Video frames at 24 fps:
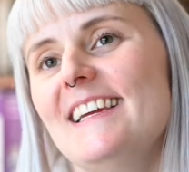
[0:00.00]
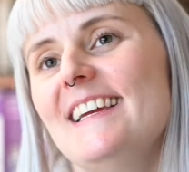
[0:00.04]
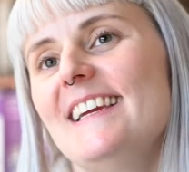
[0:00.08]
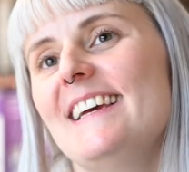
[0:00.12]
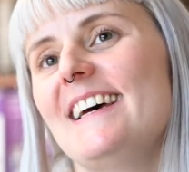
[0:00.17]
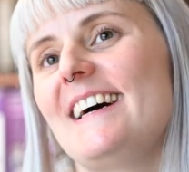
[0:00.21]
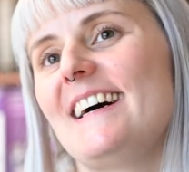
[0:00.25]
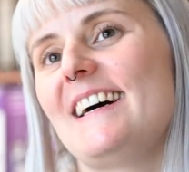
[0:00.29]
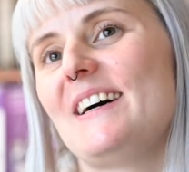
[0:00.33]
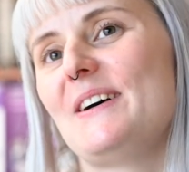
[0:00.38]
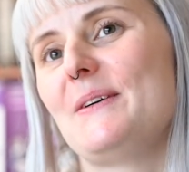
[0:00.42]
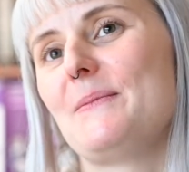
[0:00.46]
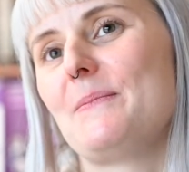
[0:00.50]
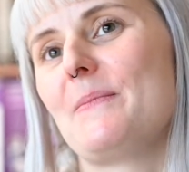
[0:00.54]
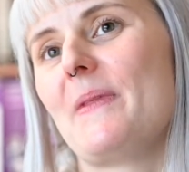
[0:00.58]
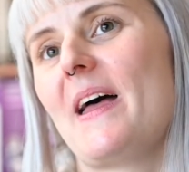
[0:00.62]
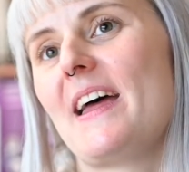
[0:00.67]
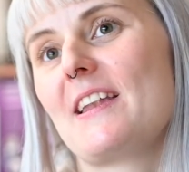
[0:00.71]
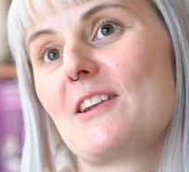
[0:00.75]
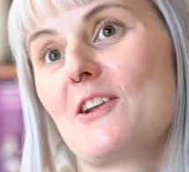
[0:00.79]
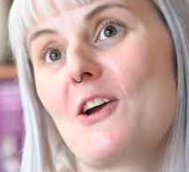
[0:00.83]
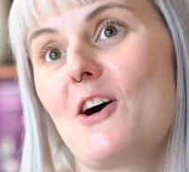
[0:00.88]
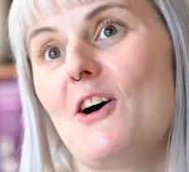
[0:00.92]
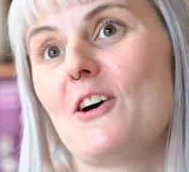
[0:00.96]

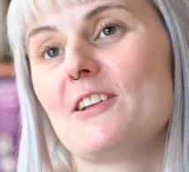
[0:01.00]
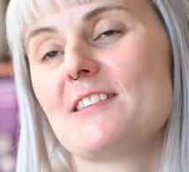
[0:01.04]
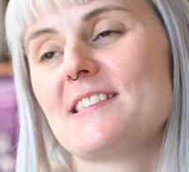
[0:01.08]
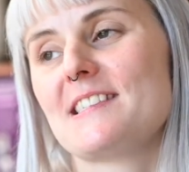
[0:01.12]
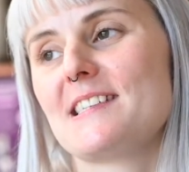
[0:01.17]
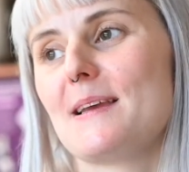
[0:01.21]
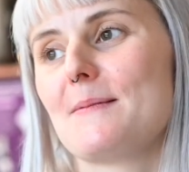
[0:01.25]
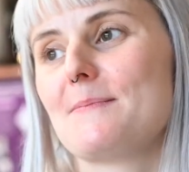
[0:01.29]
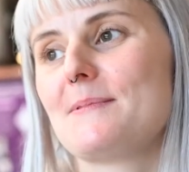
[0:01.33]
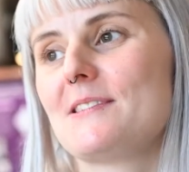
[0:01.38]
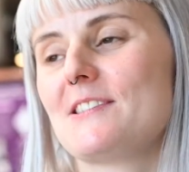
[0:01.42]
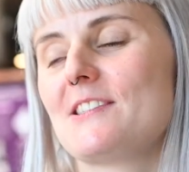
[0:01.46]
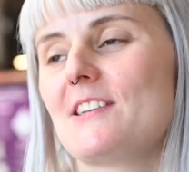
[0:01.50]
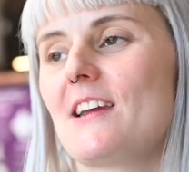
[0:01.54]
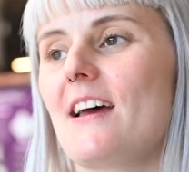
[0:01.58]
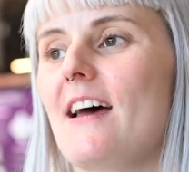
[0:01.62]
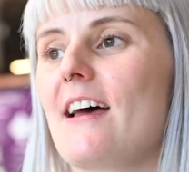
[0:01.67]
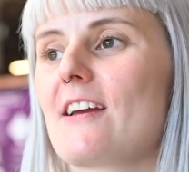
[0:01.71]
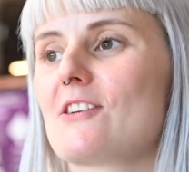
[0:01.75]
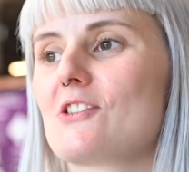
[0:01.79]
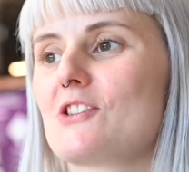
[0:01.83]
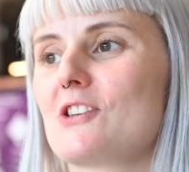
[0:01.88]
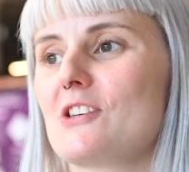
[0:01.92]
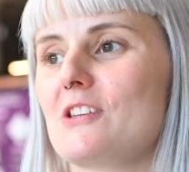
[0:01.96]
and concepts to
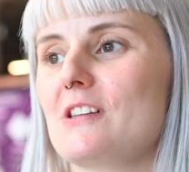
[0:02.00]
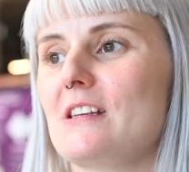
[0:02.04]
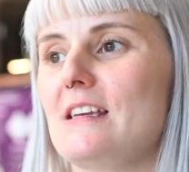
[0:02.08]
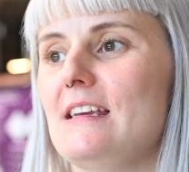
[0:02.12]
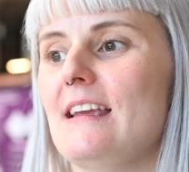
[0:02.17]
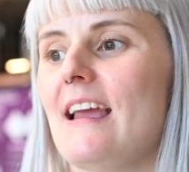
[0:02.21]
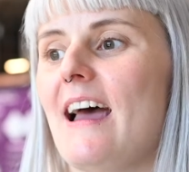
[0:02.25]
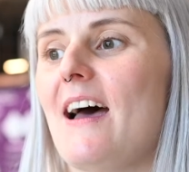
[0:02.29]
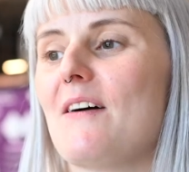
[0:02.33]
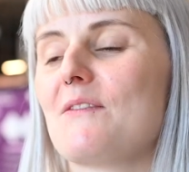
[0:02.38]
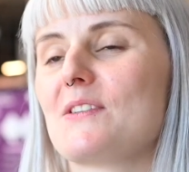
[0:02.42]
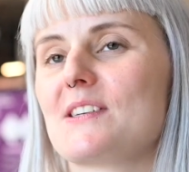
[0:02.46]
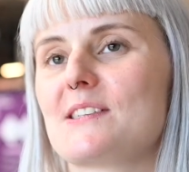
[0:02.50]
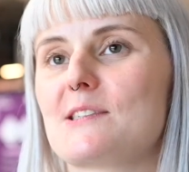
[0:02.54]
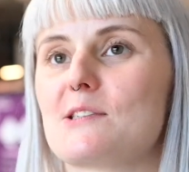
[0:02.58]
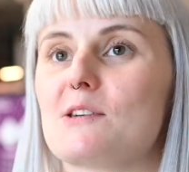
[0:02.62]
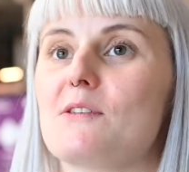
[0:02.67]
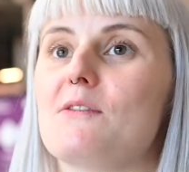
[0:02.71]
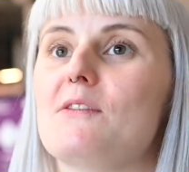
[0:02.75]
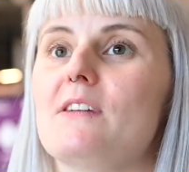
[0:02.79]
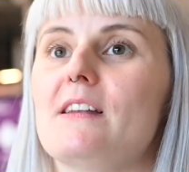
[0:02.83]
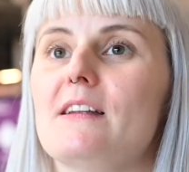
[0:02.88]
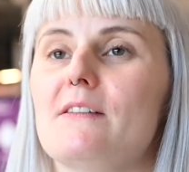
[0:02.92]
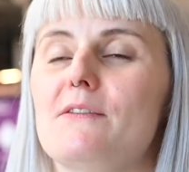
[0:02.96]
actually having
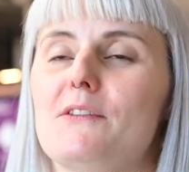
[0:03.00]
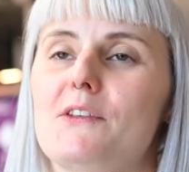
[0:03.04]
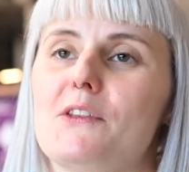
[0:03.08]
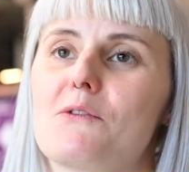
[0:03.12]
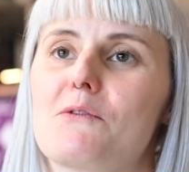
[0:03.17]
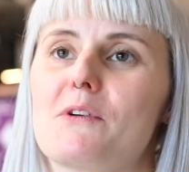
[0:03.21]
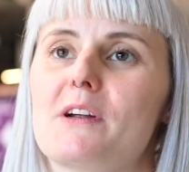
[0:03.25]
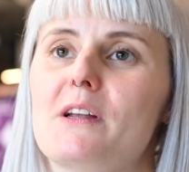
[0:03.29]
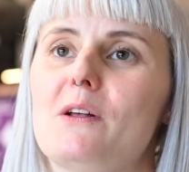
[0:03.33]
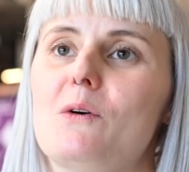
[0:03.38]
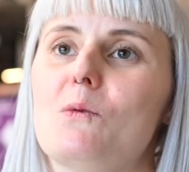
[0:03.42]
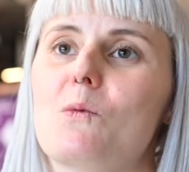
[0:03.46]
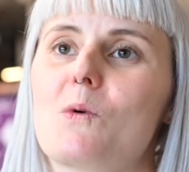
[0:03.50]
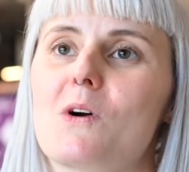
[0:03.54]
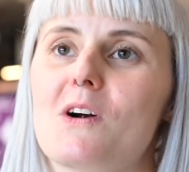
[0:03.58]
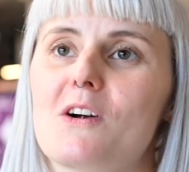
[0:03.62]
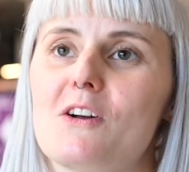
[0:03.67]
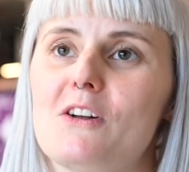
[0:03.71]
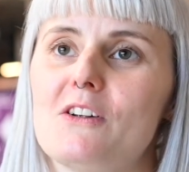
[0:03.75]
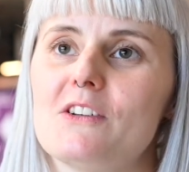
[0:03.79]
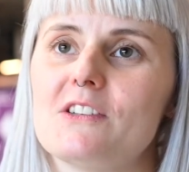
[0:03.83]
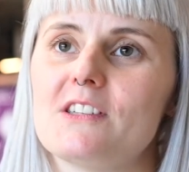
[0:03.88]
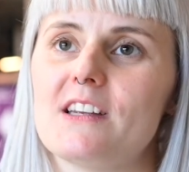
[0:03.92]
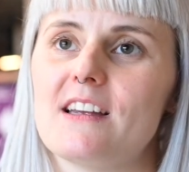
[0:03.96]
stuff live in the real
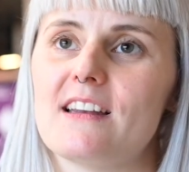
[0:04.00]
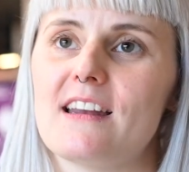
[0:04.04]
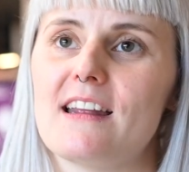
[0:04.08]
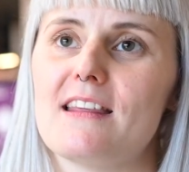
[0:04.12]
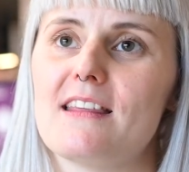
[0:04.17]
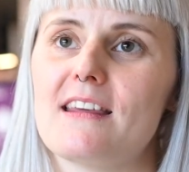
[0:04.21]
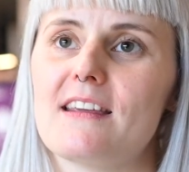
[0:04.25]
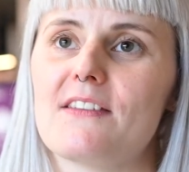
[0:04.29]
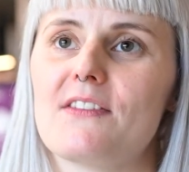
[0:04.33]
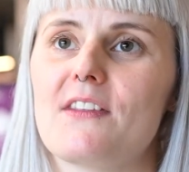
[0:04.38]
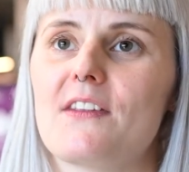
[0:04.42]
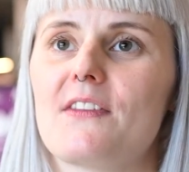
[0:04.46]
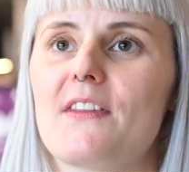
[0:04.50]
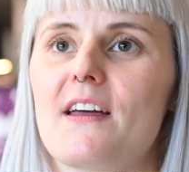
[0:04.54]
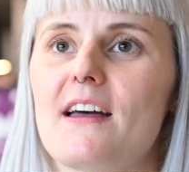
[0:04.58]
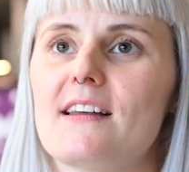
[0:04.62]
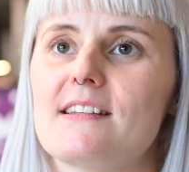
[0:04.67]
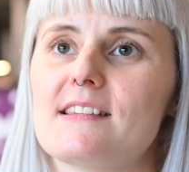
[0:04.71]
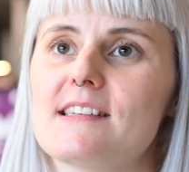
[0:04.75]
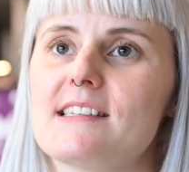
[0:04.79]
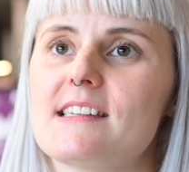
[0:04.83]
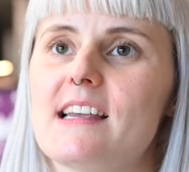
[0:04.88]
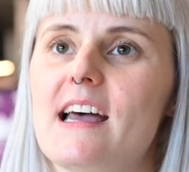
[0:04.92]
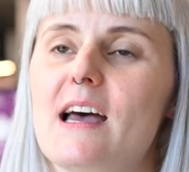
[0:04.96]
world? And I think that
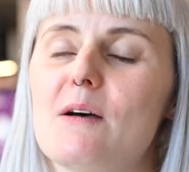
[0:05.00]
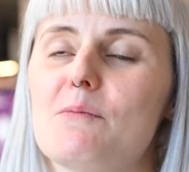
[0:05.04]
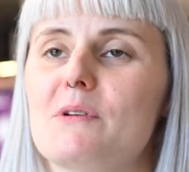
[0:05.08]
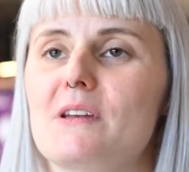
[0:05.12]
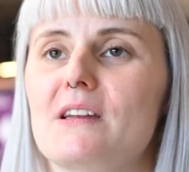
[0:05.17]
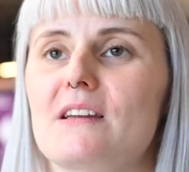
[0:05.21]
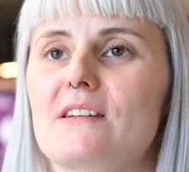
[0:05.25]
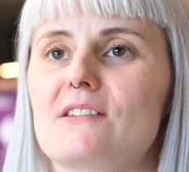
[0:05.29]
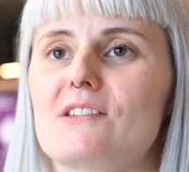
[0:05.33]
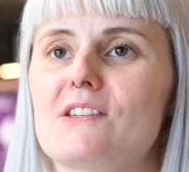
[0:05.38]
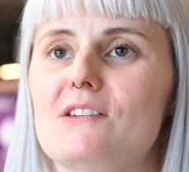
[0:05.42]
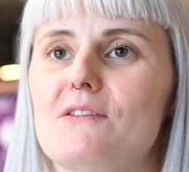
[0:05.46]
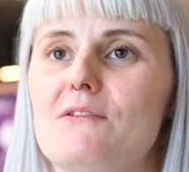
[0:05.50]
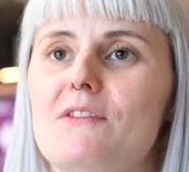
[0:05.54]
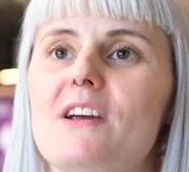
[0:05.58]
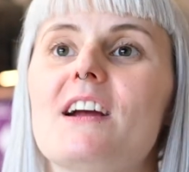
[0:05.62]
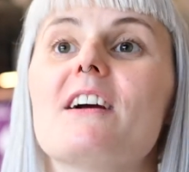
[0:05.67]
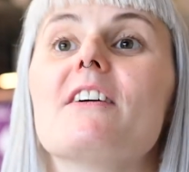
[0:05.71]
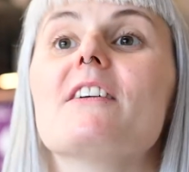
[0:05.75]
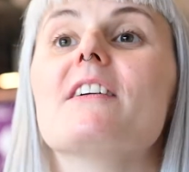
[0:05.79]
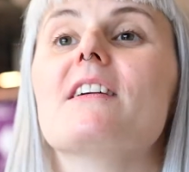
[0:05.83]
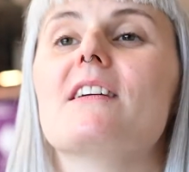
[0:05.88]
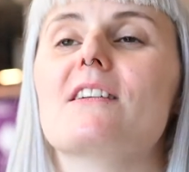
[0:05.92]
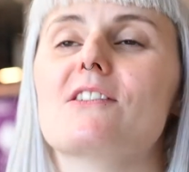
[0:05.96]
that's happening to
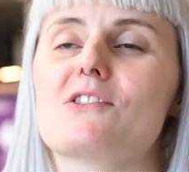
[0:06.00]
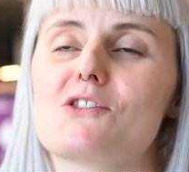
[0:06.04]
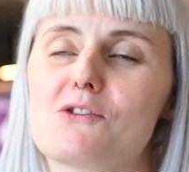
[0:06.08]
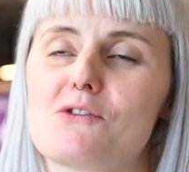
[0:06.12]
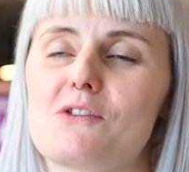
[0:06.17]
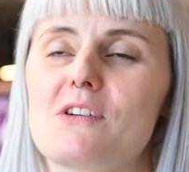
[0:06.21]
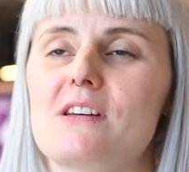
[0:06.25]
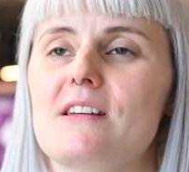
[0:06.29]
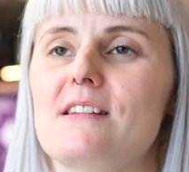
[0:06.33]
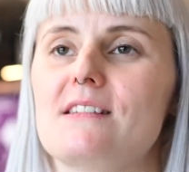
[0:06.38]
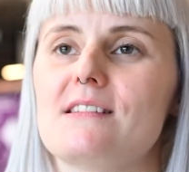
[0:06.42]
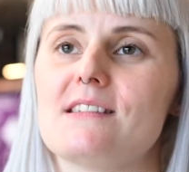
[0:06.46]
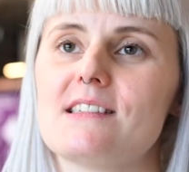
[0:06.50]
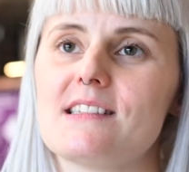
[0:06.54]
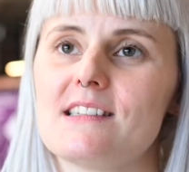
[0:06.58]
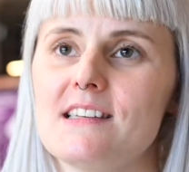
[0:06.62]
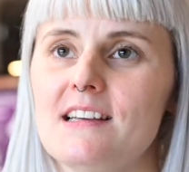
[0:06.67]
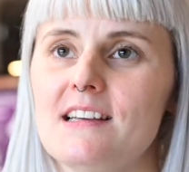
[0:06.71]
varying degrees